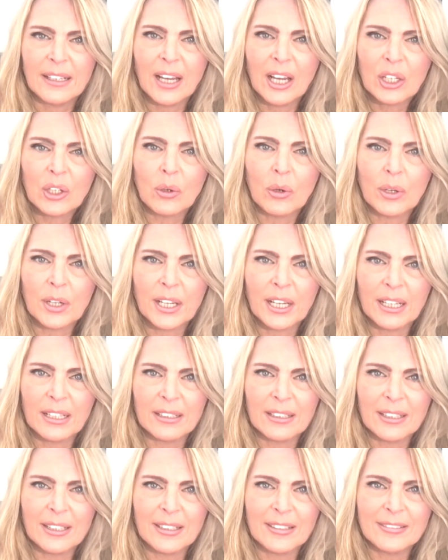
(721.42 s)

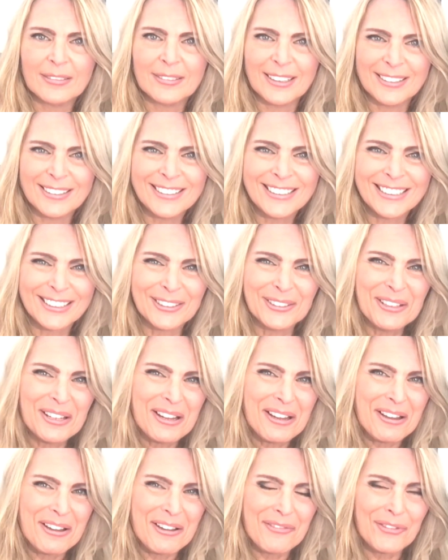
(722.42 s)
accordingly. Yeah, so
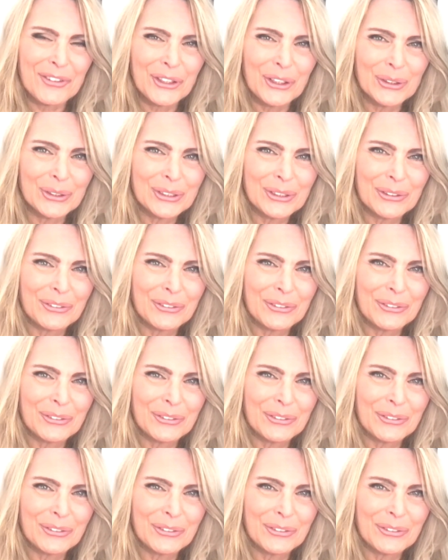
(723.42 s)
for those